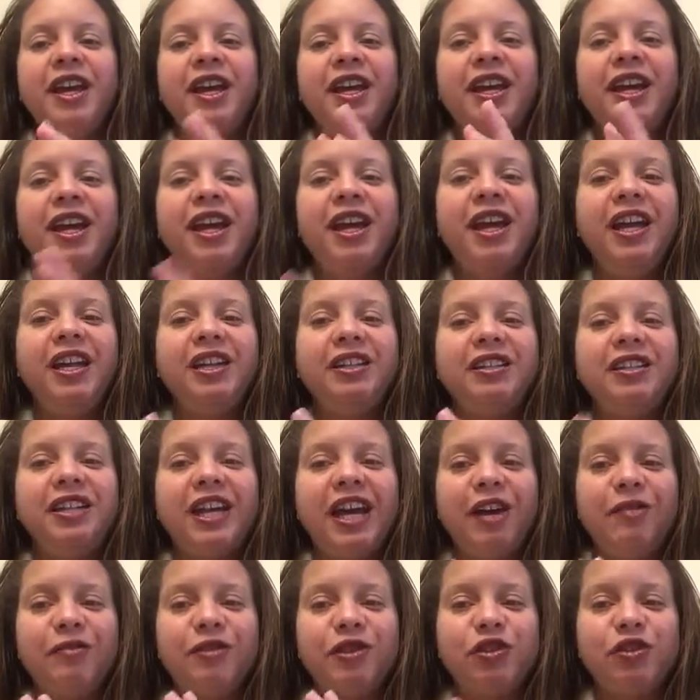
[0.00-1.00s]
And I hate
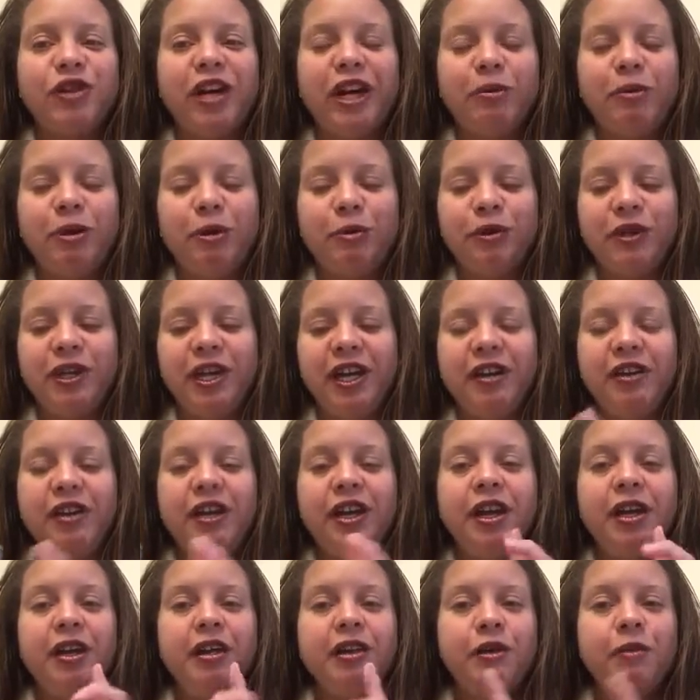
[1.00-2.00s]
to have to track people
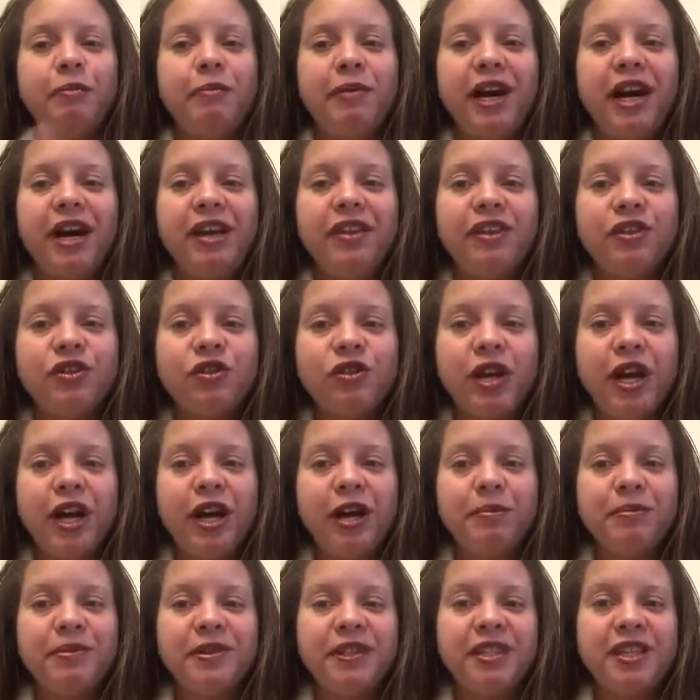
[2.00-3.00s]
down. You buy the
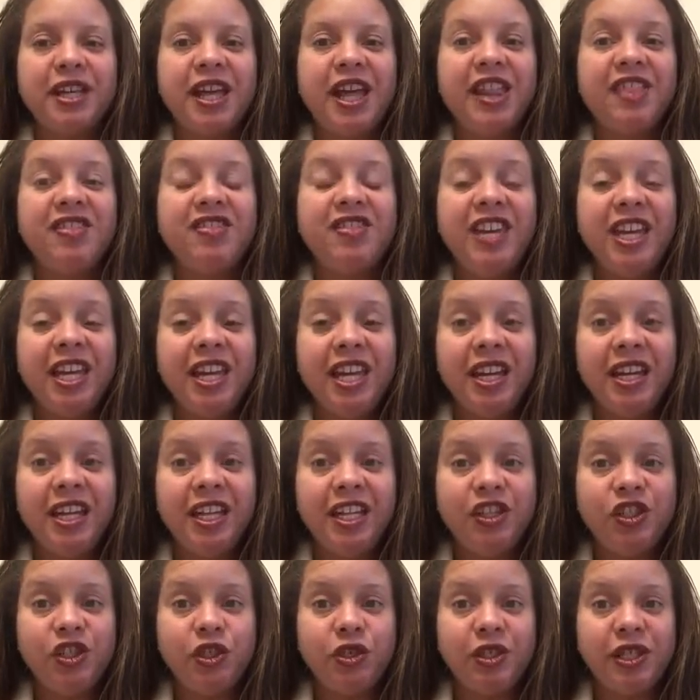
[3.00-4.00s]
drops, then I
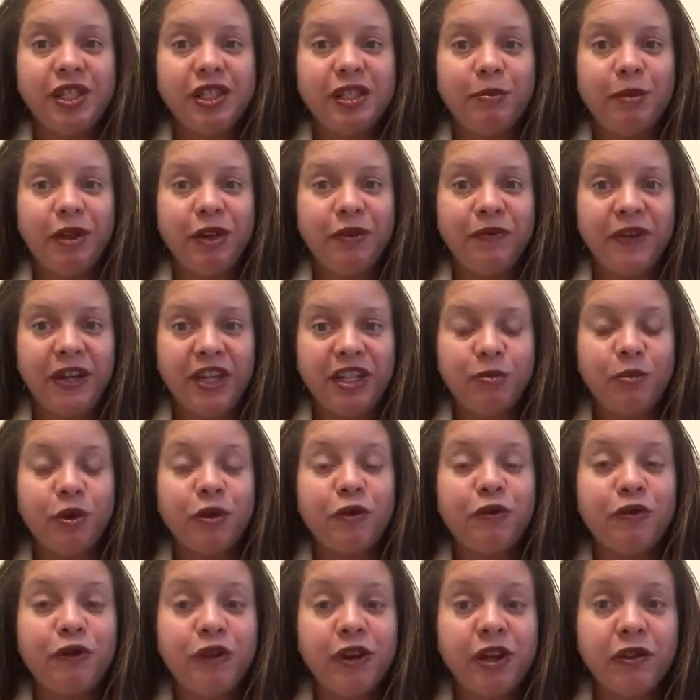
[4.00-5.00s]
need you to send me a
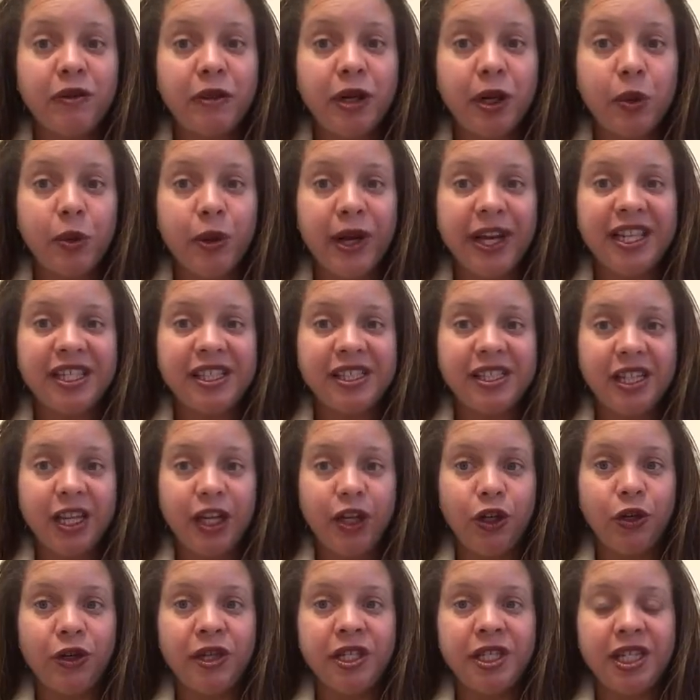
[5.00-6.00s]
Facebook friend request,
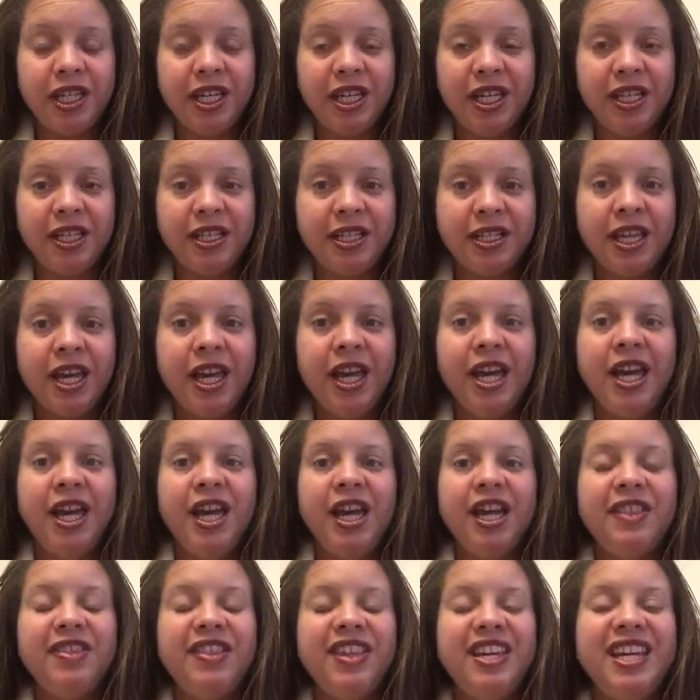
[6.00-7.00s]
Tanya Ortiz,
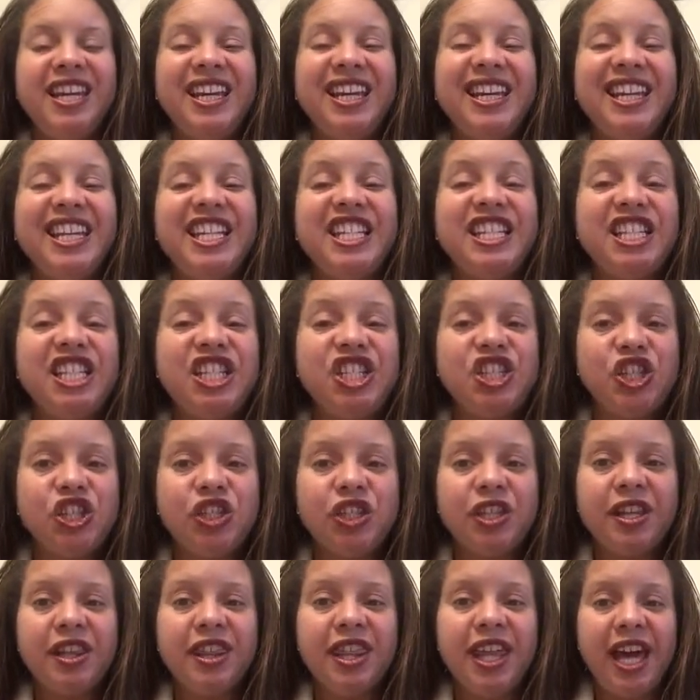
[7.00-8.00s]
and then in
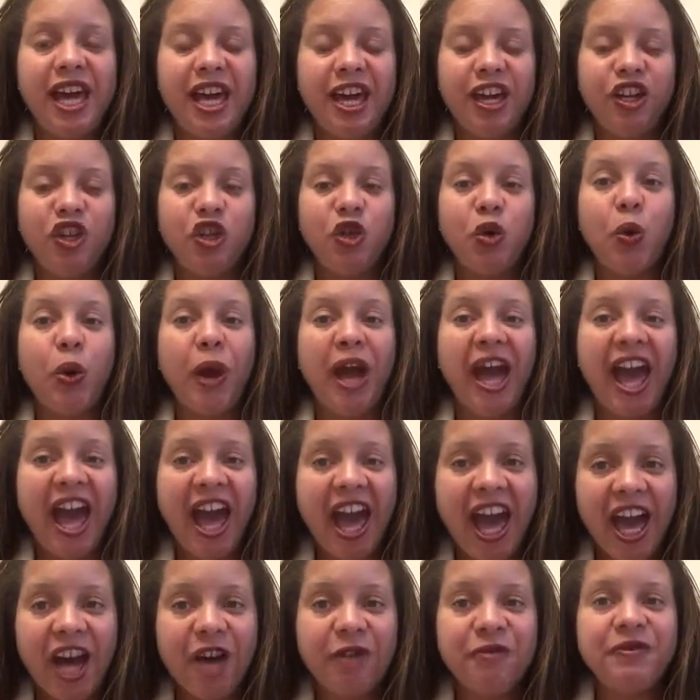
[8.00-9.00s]
addition to that, you
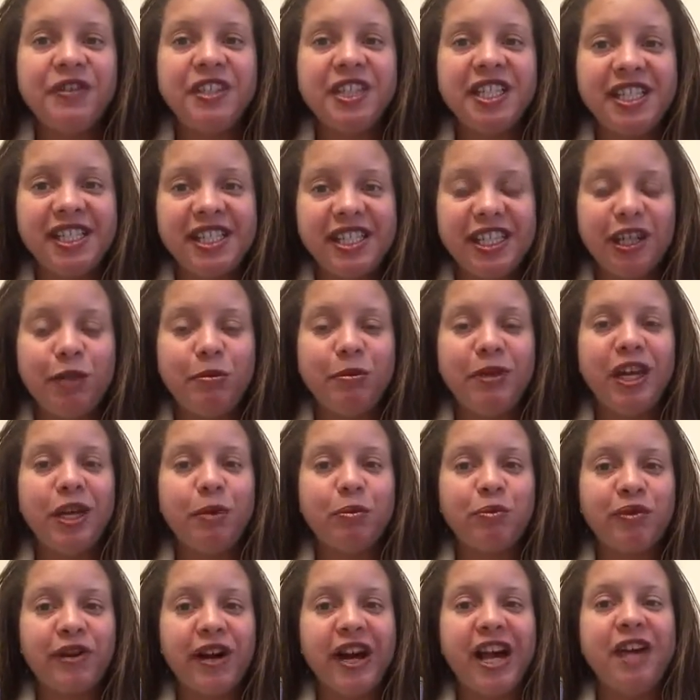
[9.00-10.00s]
have to send me
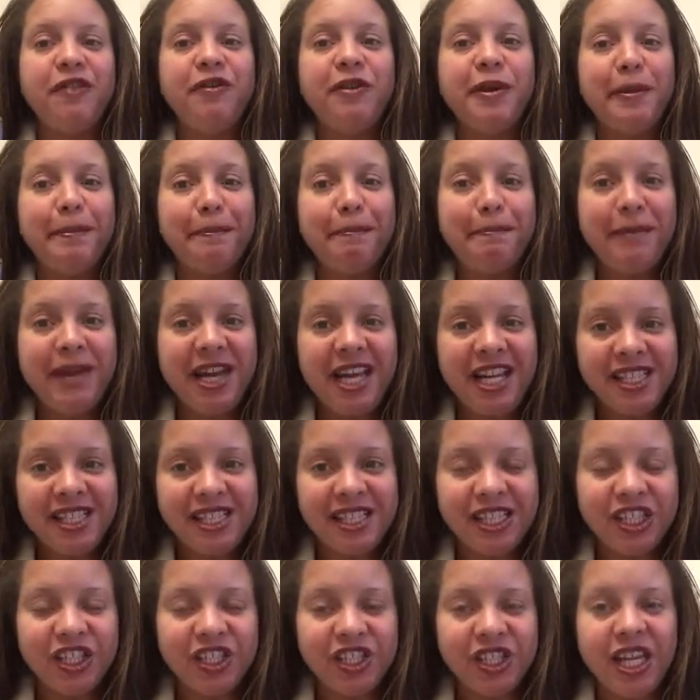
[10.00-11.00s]
a private
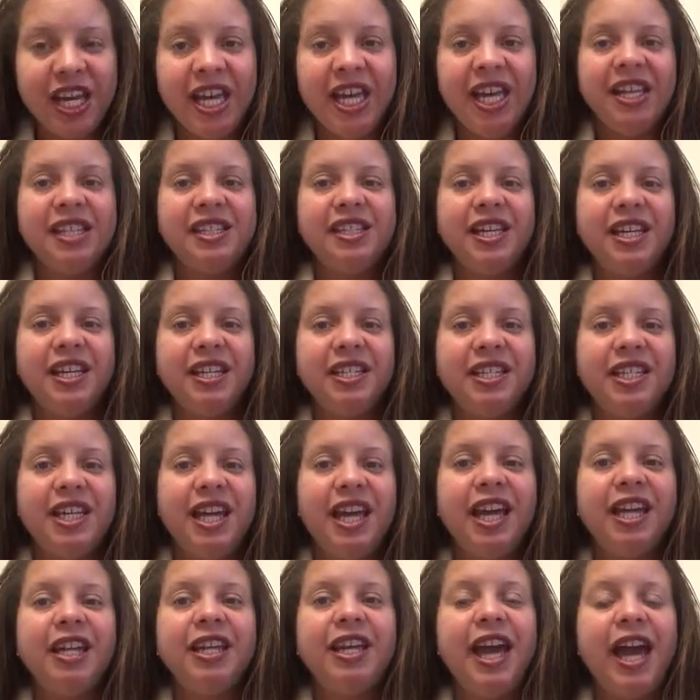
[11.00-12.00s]
message saying,
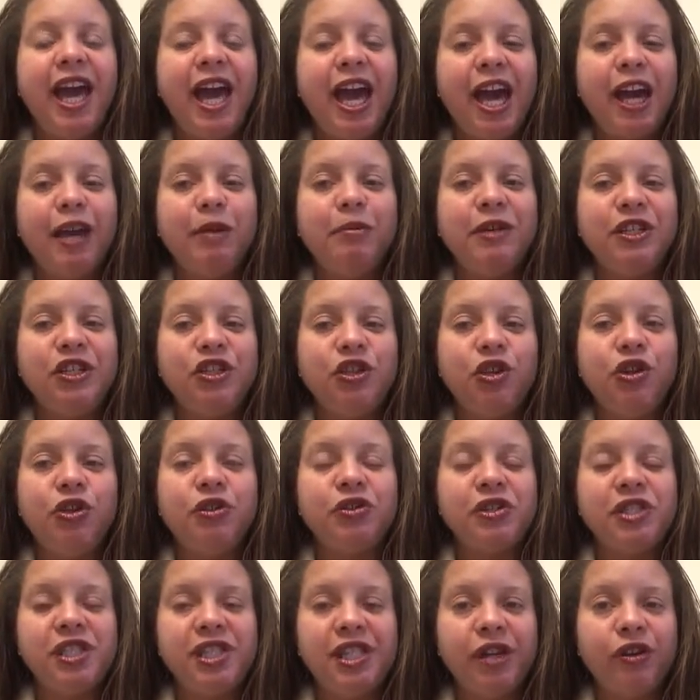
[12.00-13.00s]
Tanya, add me to
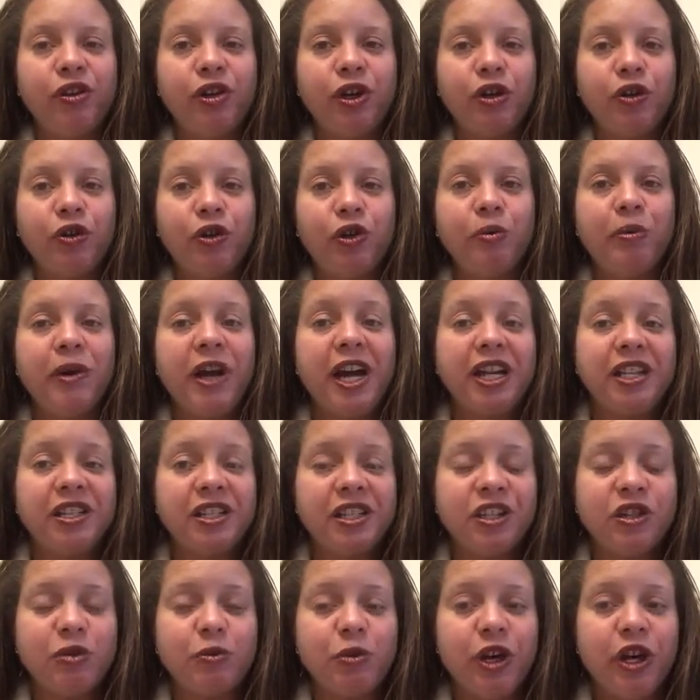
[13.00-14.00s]
your secret group. I
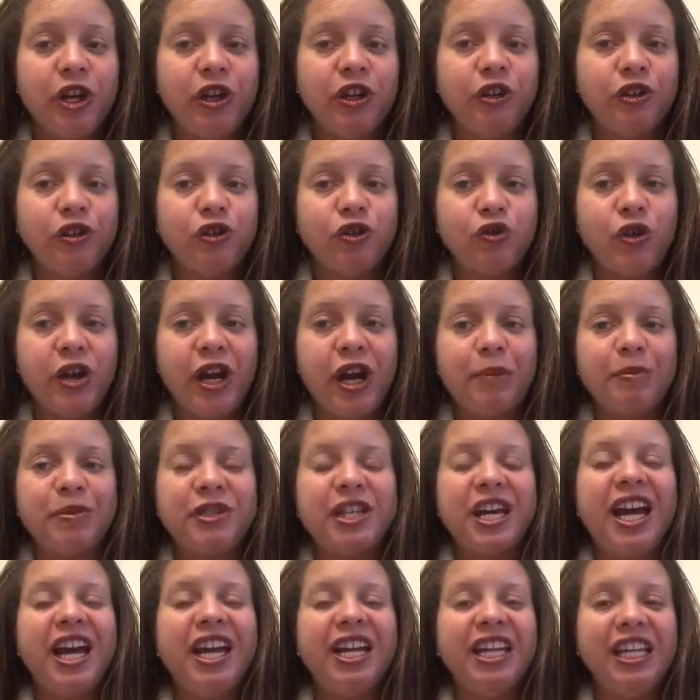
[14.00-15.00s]
just bought your
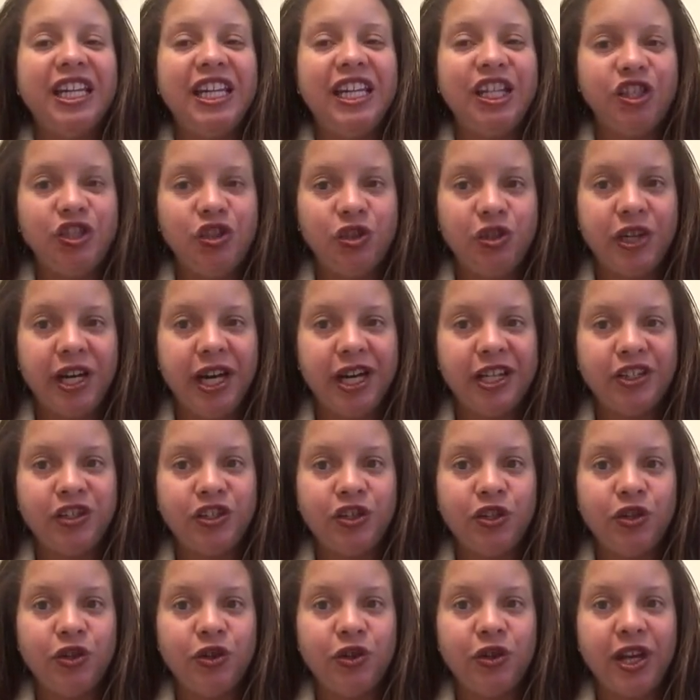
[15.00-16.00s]
drops. I need you
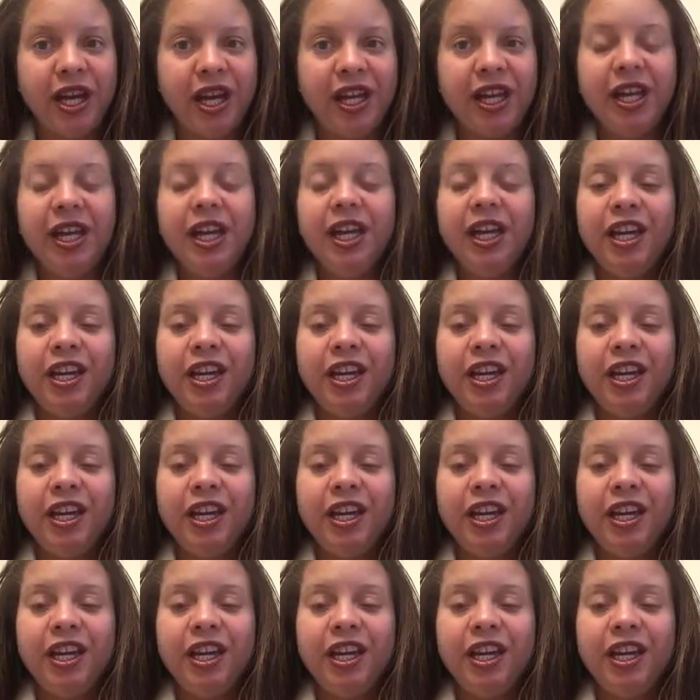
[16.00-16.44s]
guys to do that.